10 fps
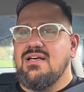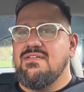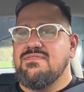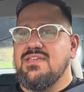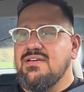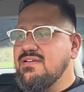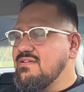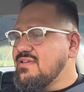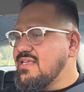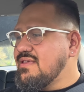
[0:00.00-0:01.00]
of
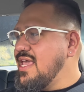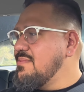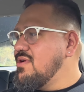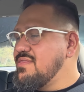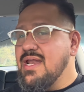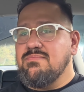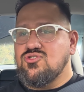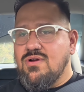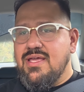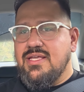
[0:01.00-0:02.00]
the camera that I'm
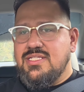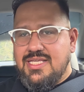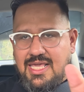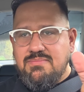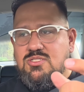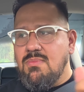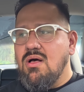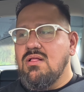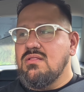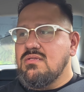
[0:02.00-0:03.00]
trying to keep
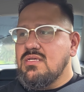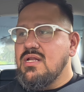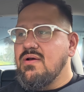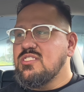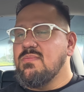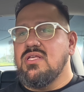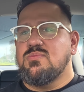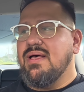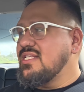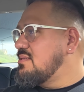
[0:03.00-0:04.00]
small, you know, as small
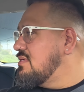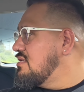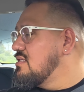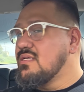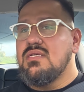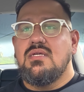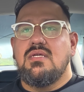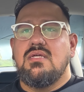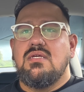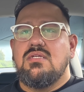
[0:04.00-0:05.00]
as possible.
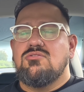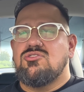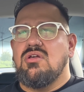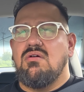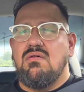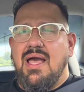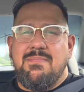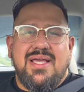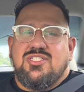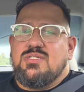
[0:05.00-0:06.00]
So I
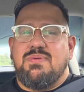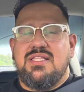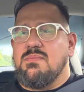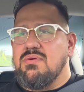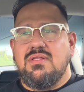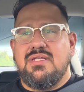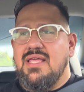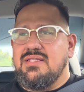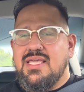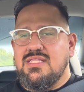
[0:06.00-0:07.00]
might just bite the bullet
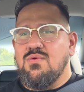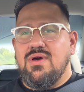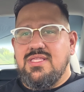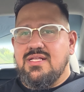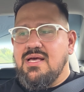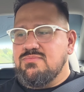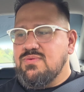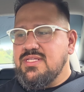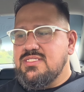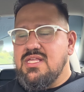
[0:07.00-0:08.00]
and get the one that comes
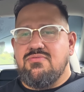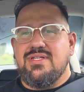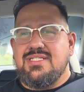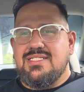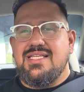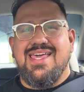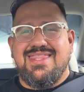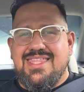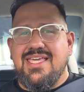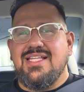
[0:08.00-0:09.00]
with Insta360. I
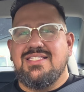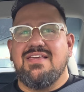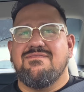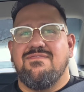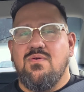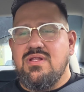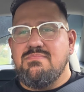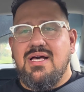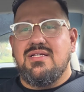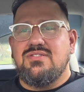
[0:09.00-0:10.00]
think it's like
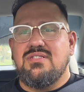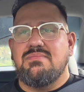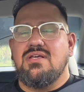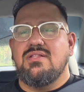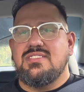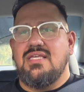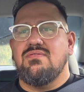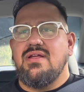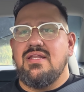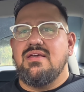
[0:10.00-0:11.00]
$40 or something on
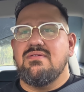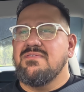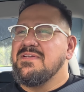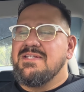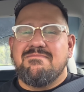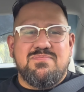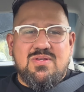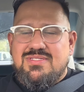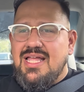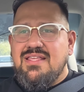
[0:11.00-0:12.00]
sale right now.
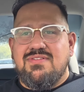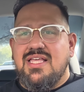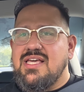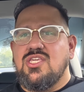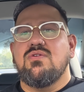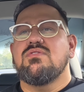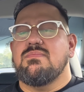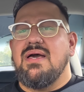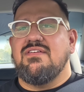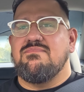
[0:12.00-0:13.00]
So it's not even like a huge
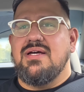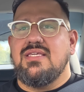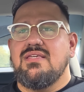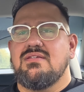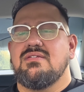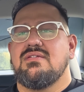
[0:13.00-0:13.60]
amount of money,